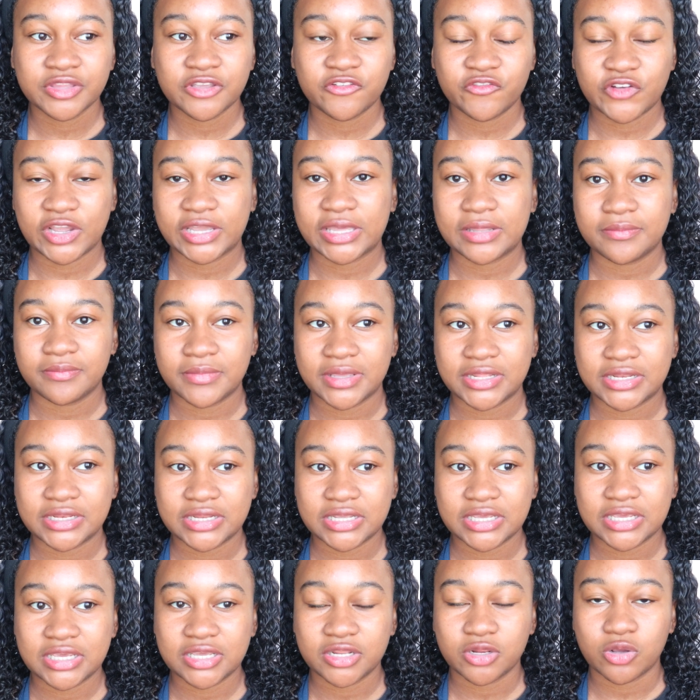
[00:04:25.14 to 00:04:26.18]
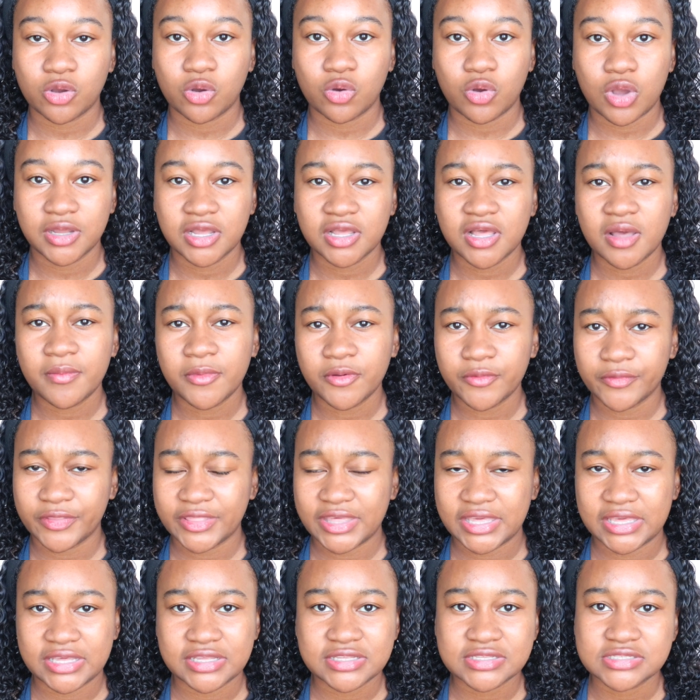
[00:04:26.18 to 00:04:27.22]
recommended a couple of
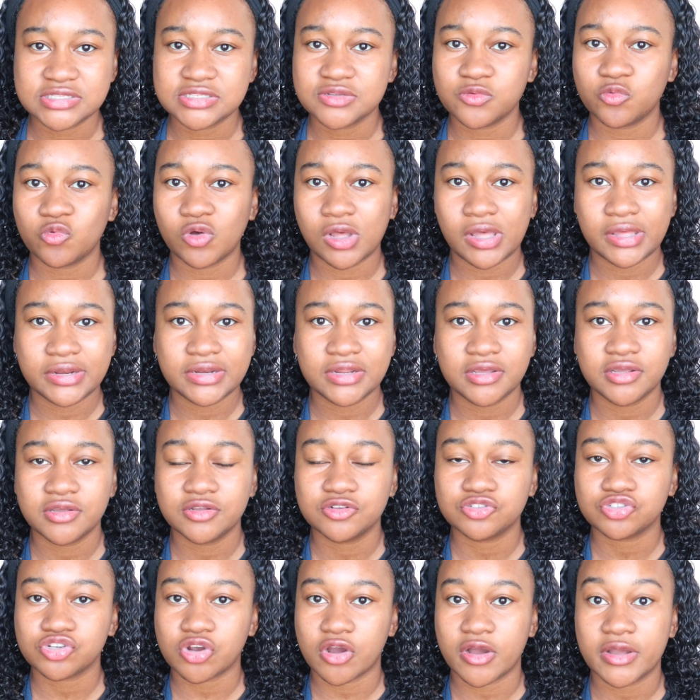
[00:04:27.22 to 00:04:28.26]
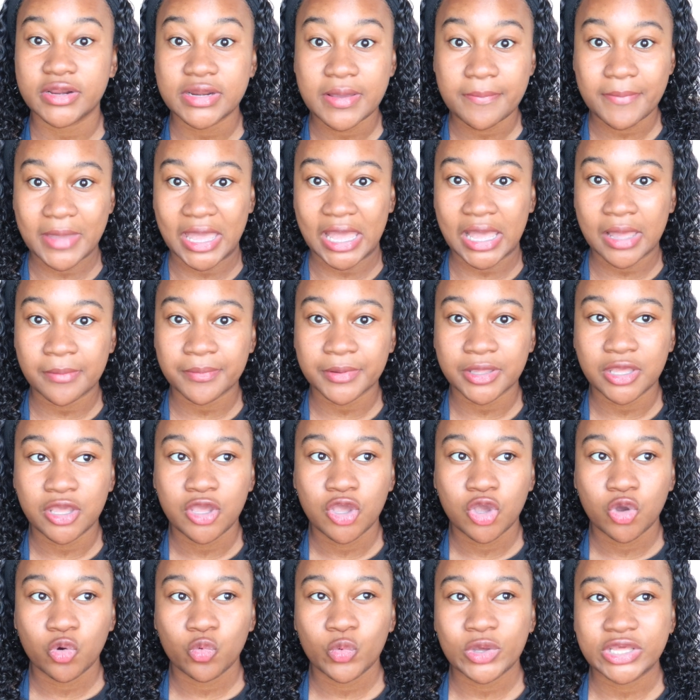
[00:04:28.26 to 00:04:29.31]
things. One, drawing a map,
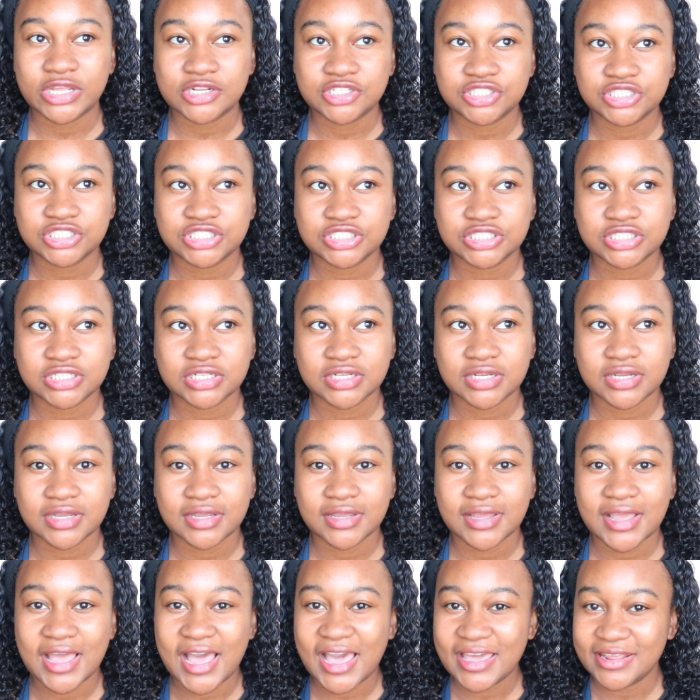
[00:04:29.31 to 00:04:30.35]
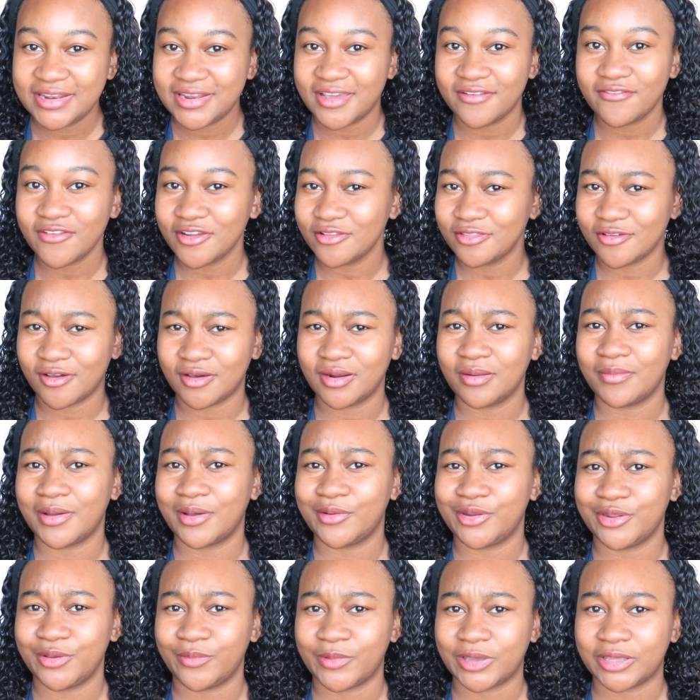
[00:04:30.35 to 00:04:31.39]
which I never thought
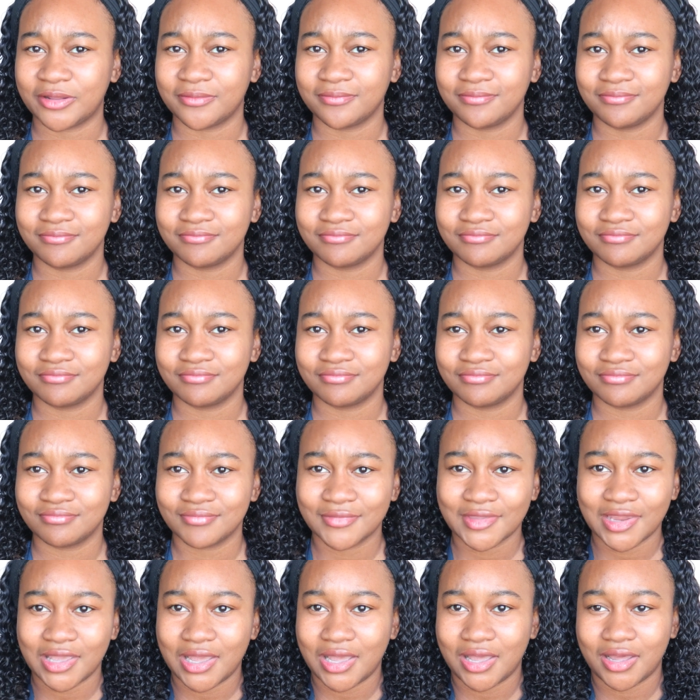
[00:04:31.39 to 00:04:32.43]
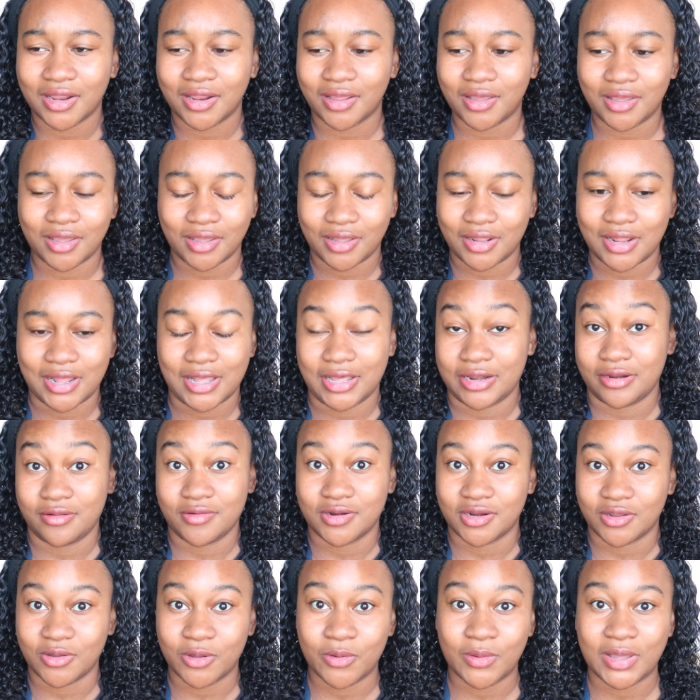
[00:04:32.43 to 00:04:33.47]
about doing. I
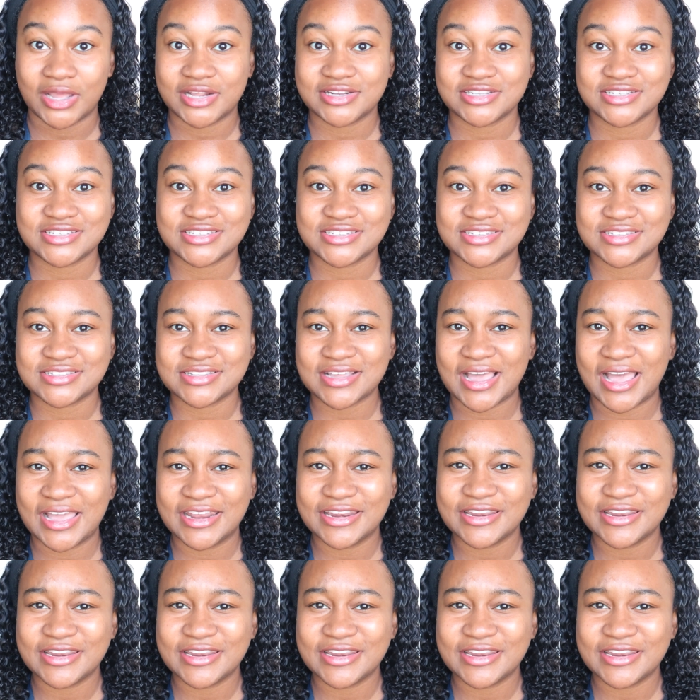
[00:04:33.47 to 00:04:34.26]
don't know, I just